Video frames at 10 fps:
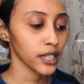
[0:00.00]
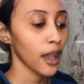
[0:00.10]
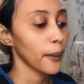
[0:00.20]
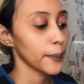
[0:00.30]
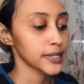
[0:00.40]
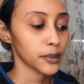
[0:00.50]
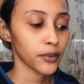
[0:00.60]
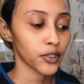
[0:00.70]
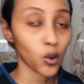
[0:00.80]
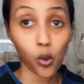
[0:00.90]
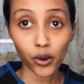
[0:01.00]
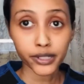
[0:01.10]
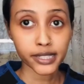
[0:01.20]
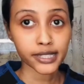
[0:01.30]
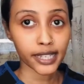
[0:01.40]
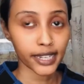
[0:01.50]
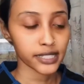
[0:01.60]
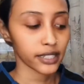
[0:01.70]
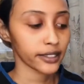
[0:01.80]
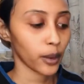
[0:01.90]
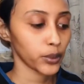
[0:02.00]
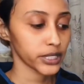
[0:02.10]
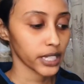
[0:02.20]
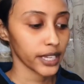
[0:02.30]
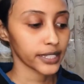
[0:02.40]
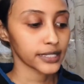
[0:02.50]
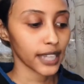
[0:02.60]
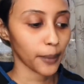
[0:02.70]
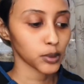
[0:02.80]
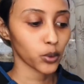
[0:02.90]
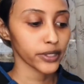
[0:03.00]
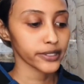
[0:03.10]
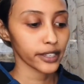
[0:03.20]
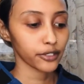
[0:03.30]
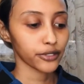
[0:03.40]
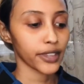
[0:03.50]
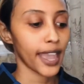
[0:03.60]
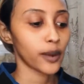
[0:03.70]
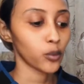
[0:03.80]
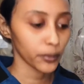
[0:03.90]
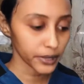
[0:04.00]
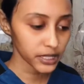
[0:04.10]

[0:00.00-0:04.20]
But some of the courses, like I said, that we take is laboratory safety and WMIS.